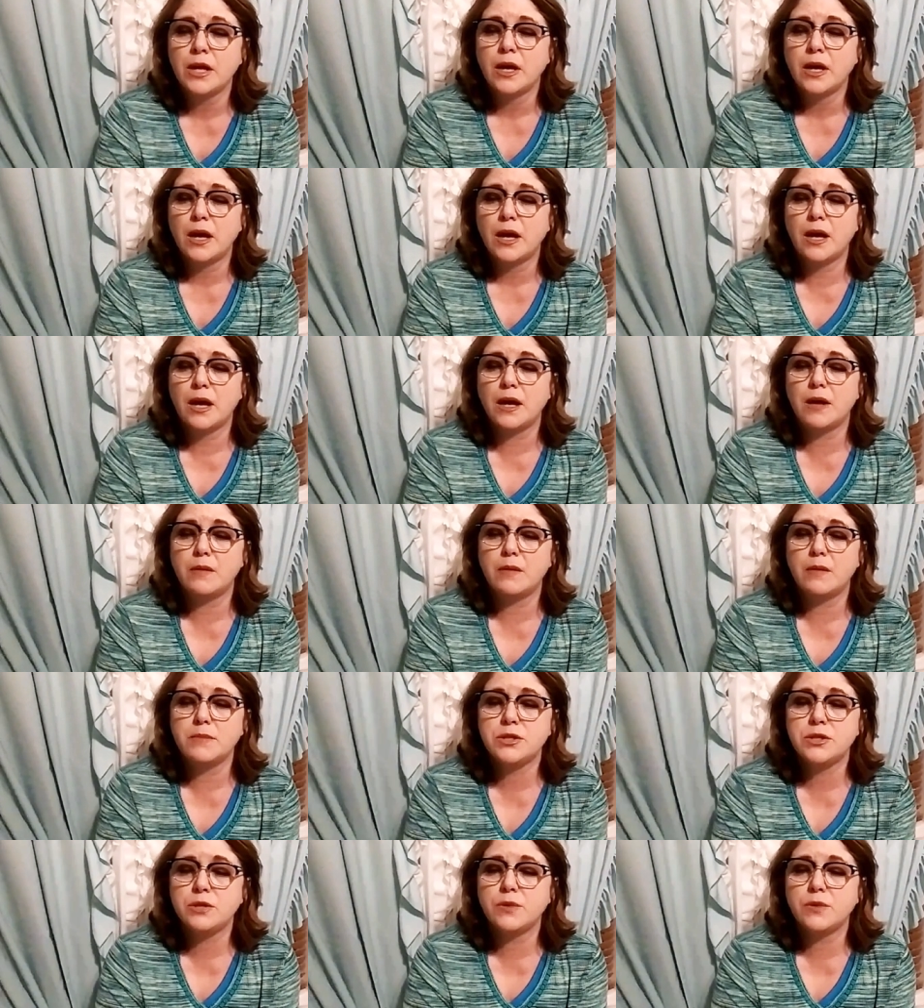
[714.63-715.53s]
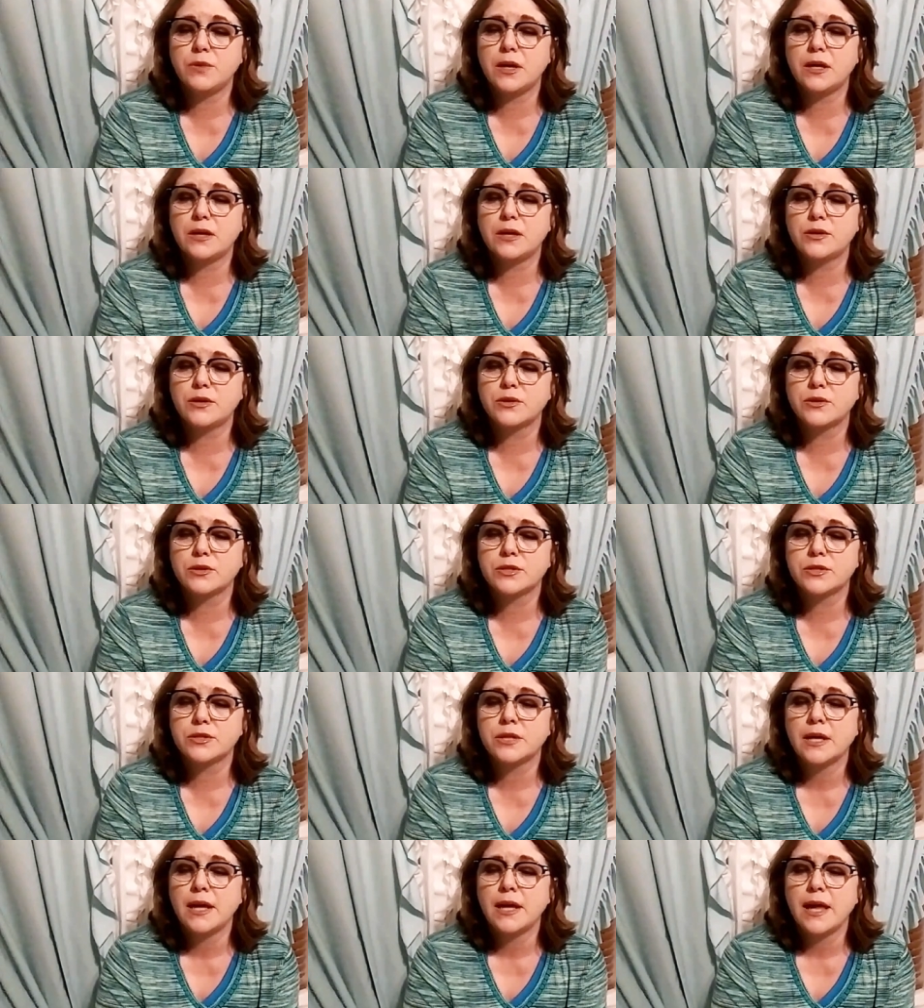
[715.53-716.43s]
um, to
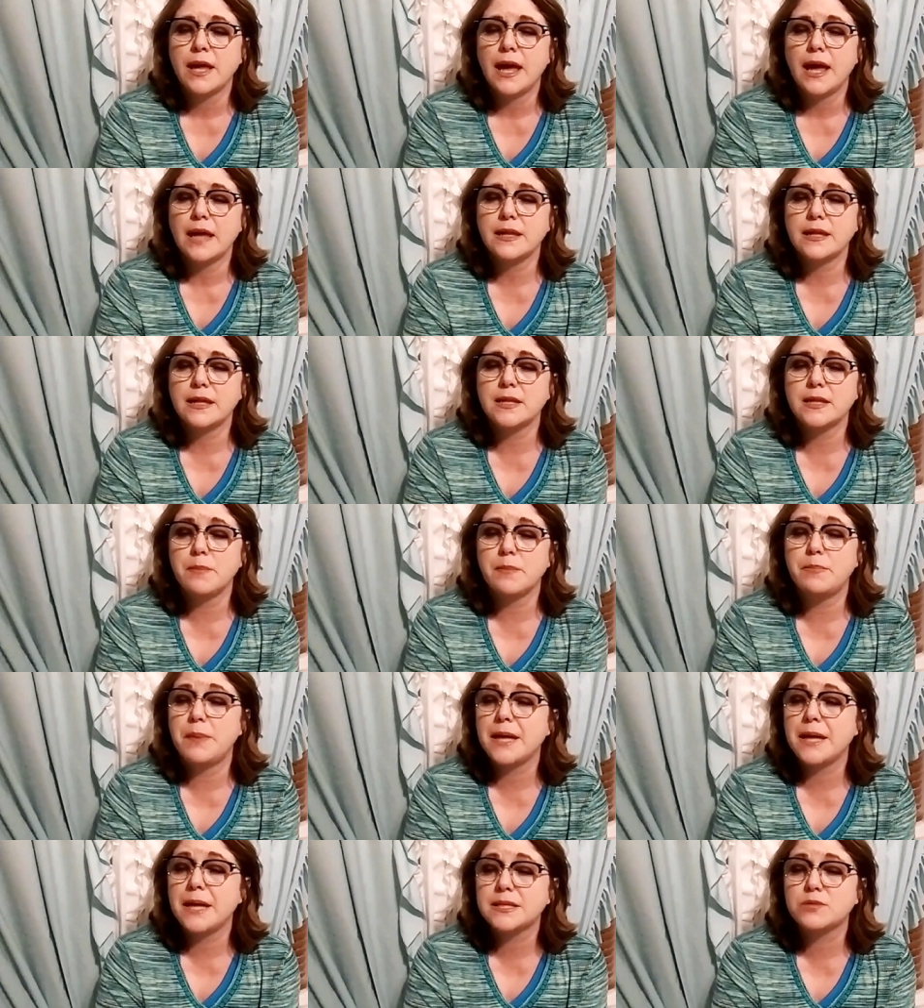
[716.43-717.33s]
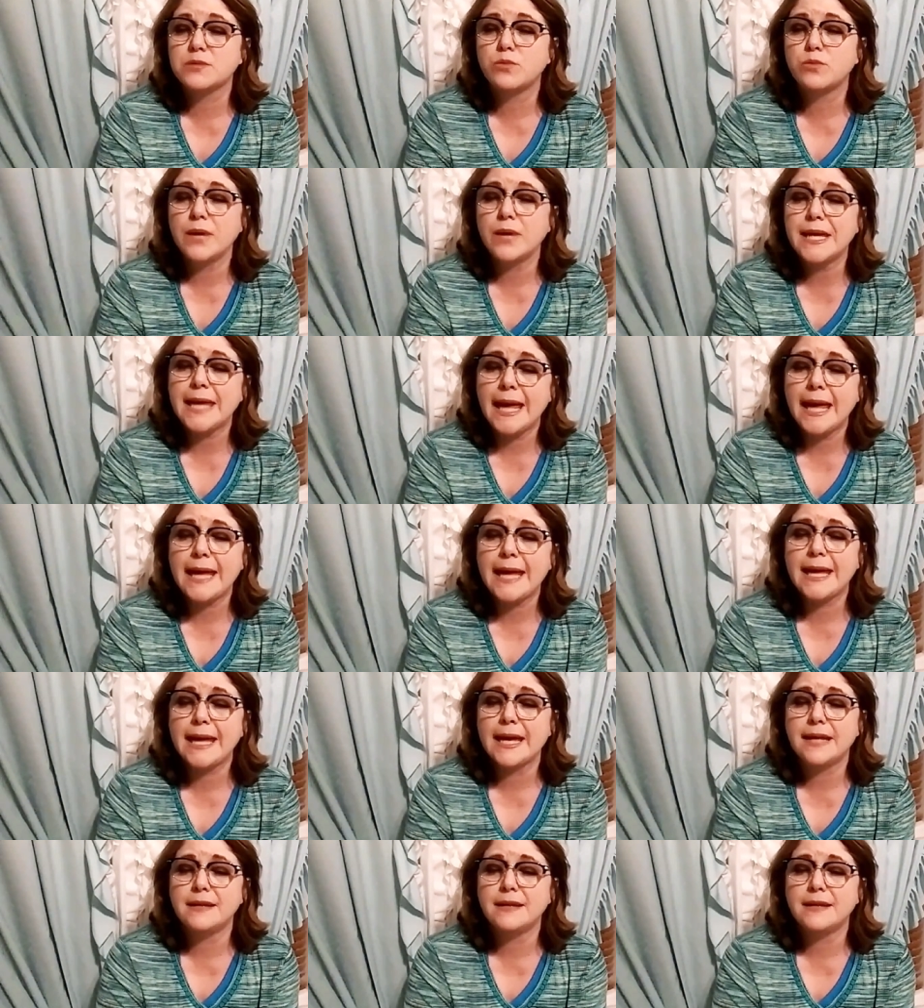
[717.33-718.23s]
others the best we
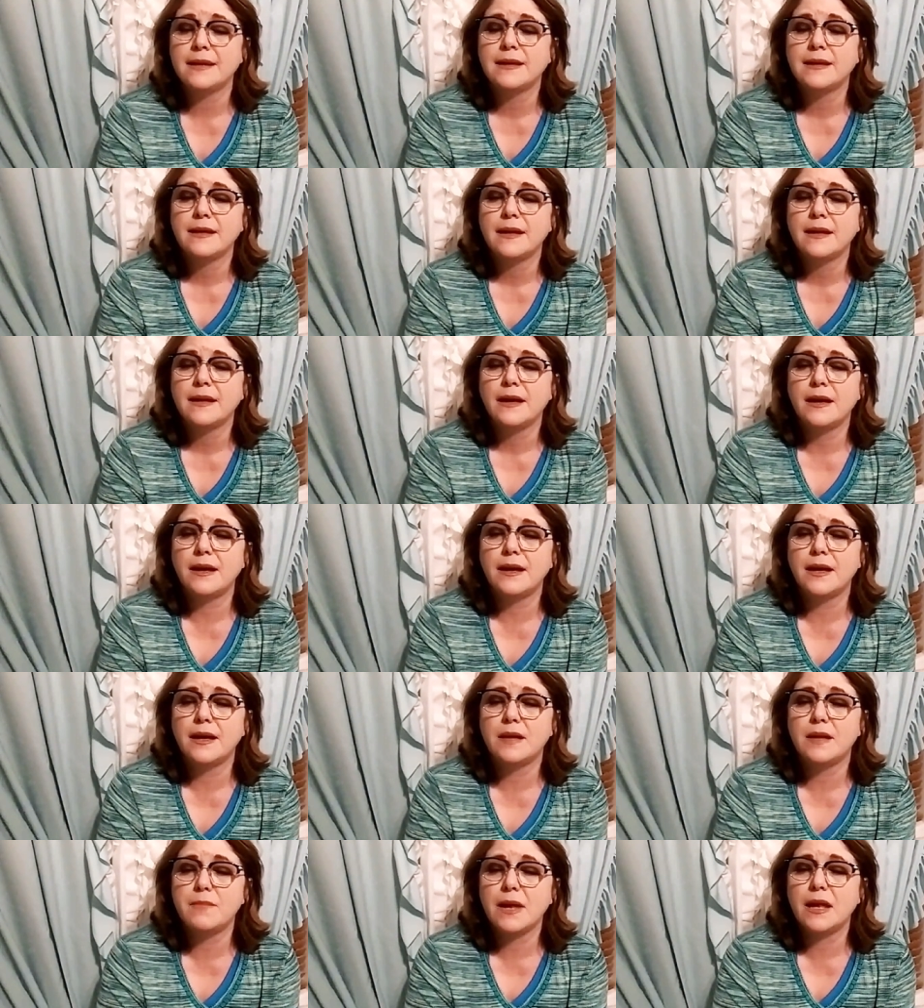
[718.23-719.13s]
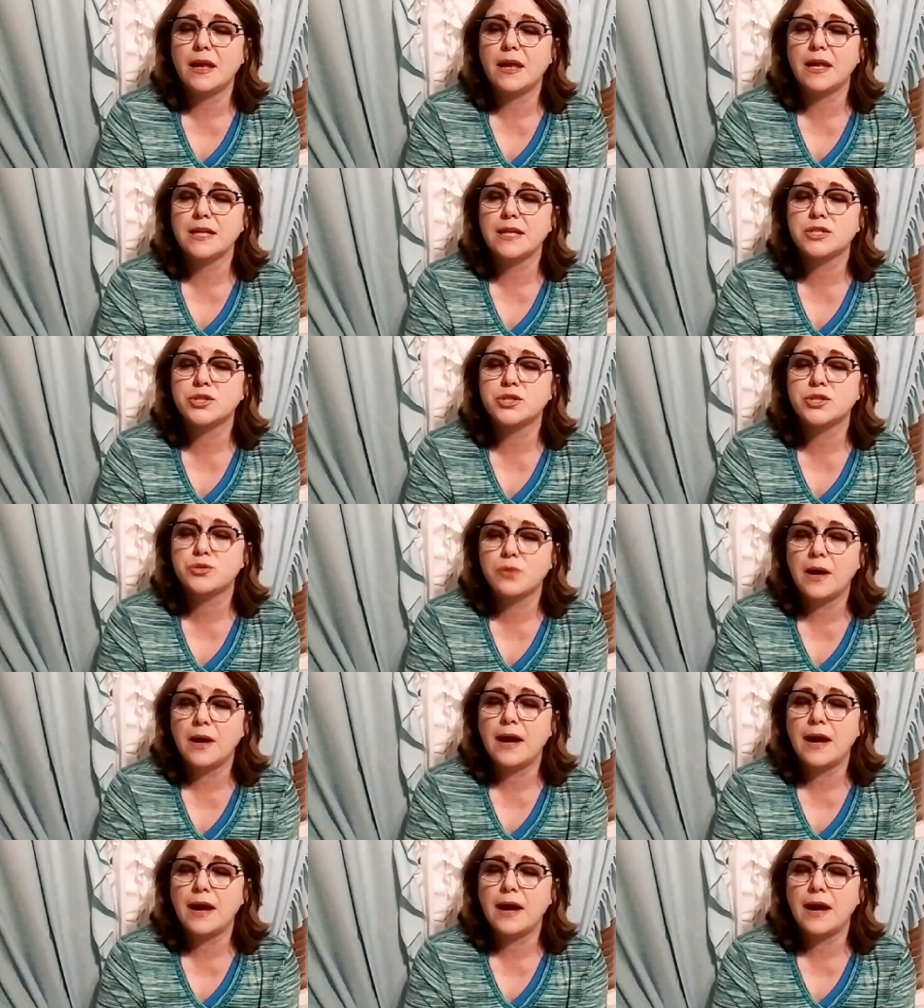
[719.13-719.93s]
can. Um, and let's try